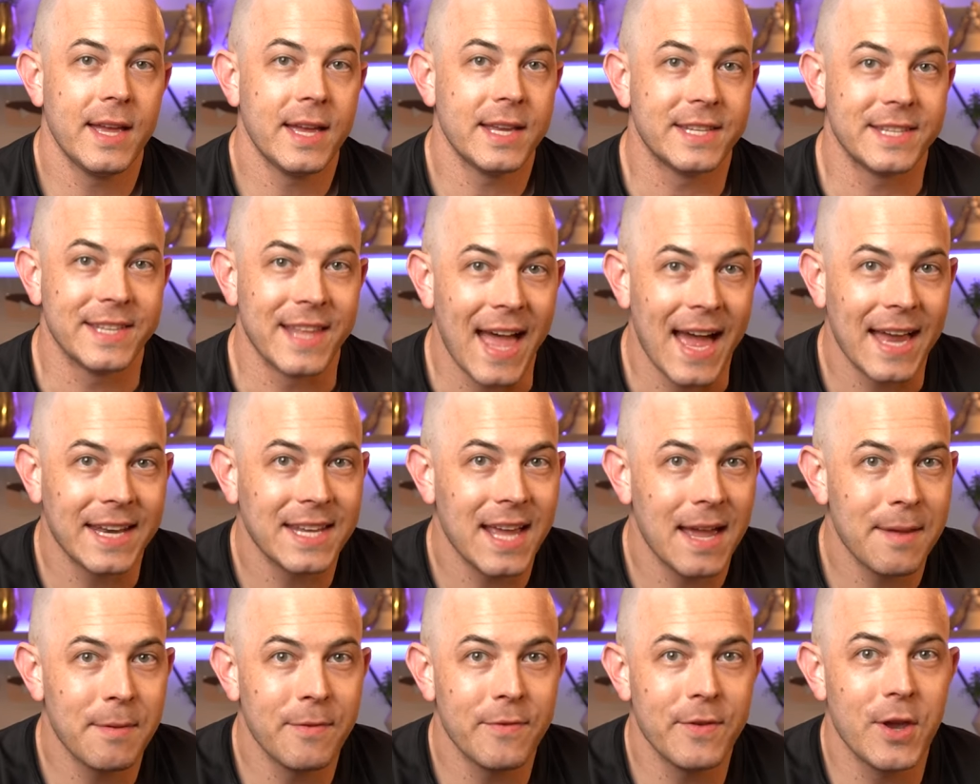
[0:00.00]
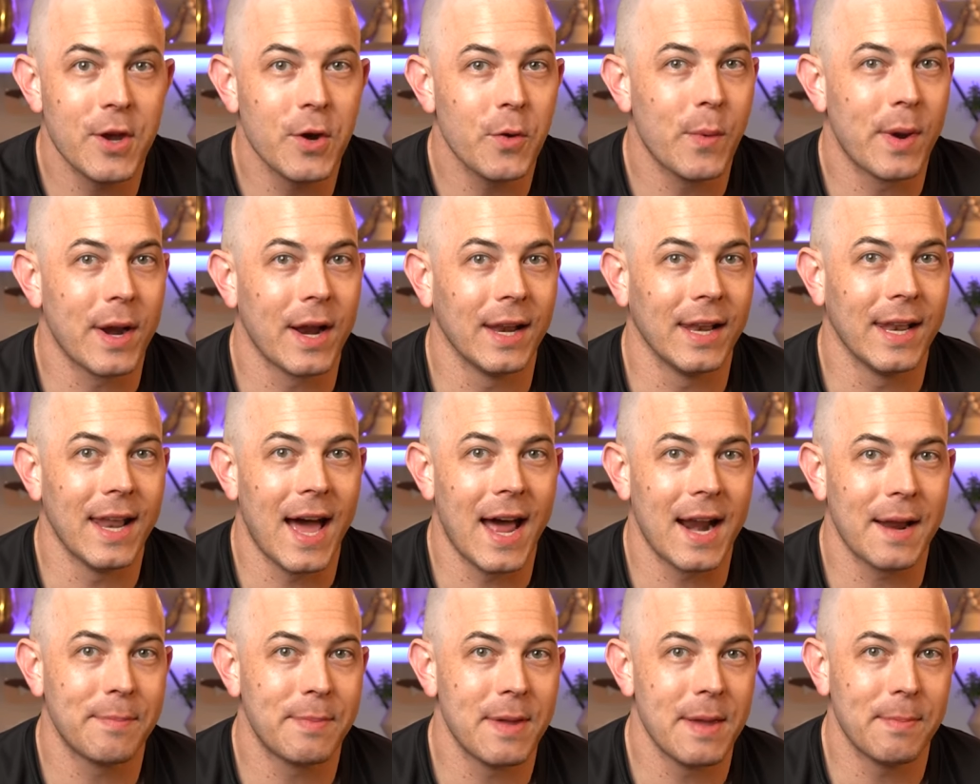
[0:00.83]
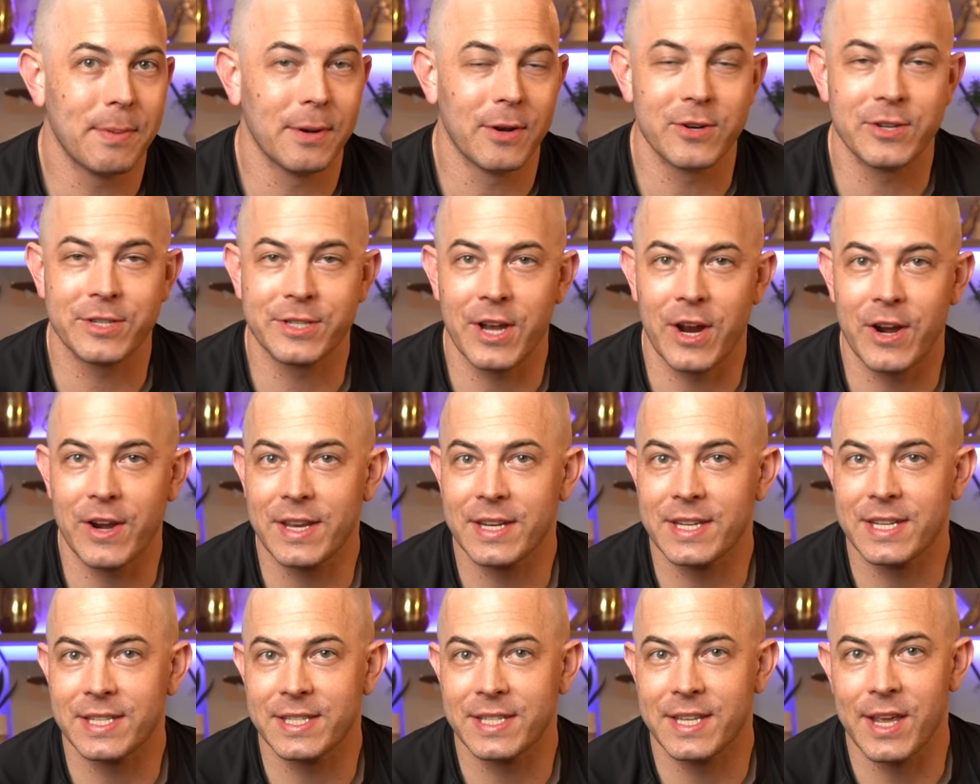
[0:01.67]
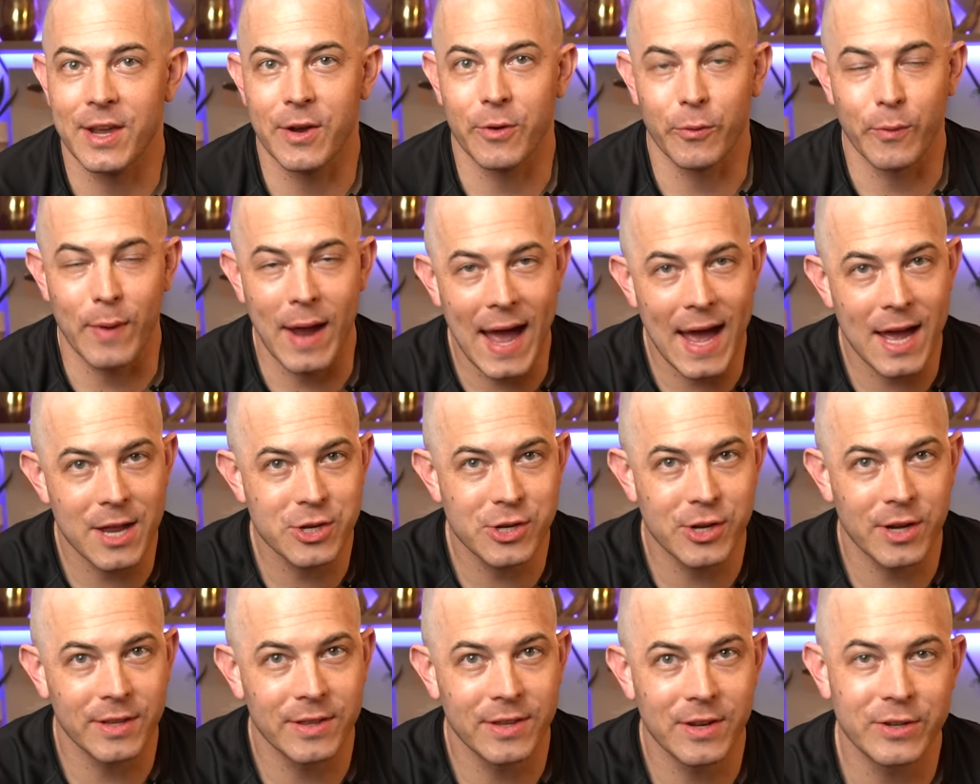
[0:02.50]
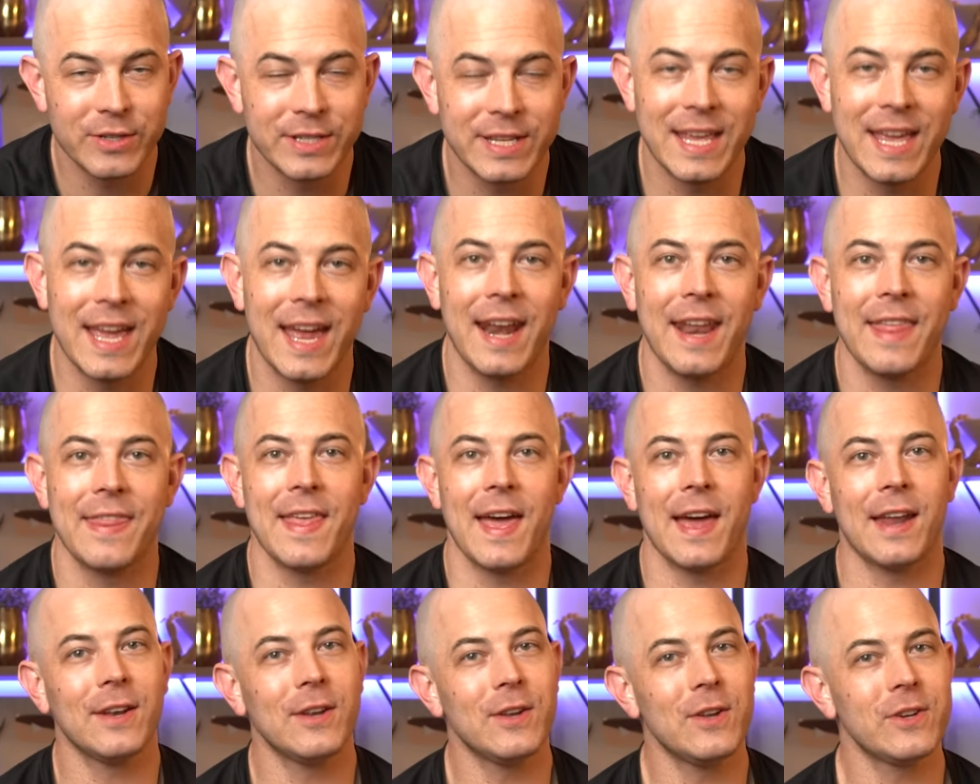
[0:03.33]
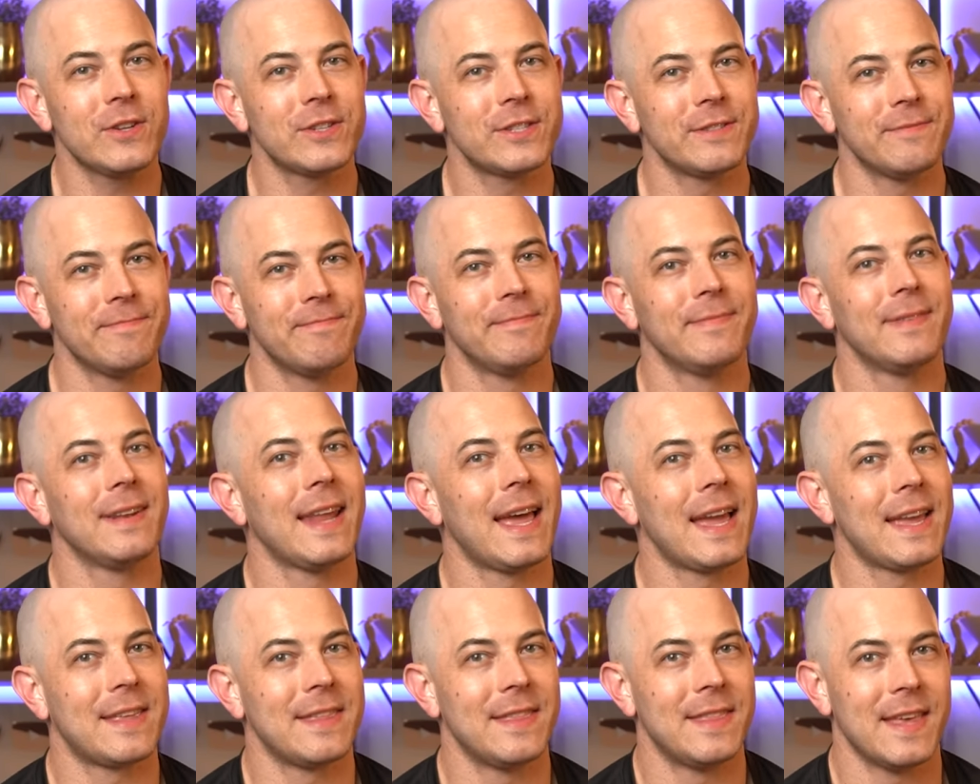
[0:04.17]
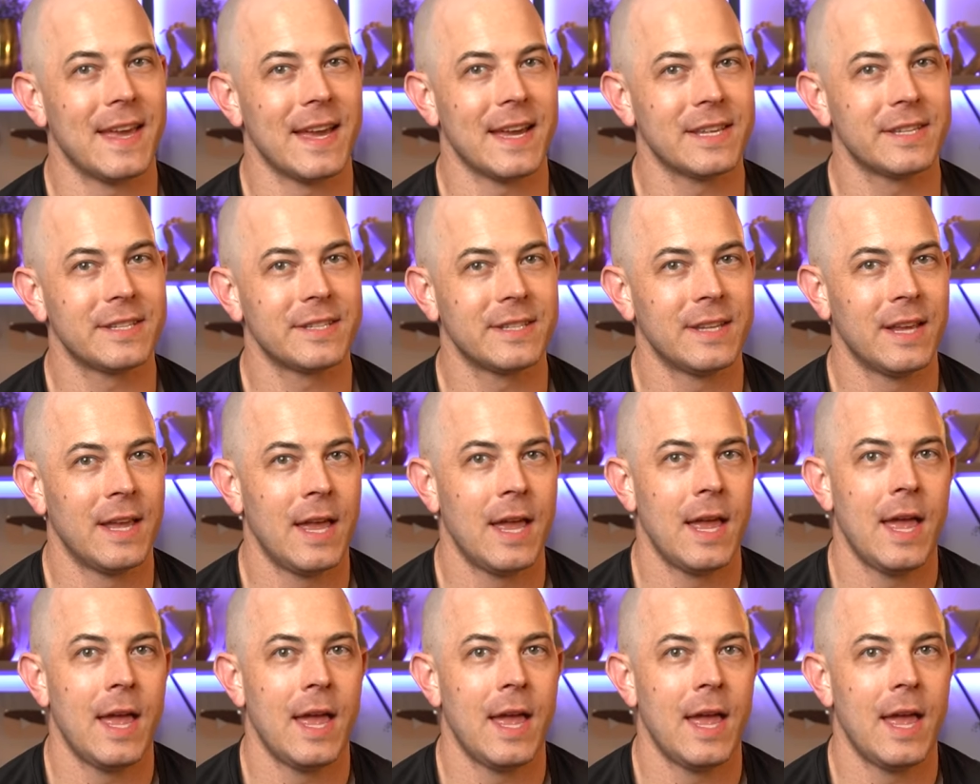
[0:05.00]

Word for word: It's that time of year when a lot of people are starting to see a rash on their skin that looks like this.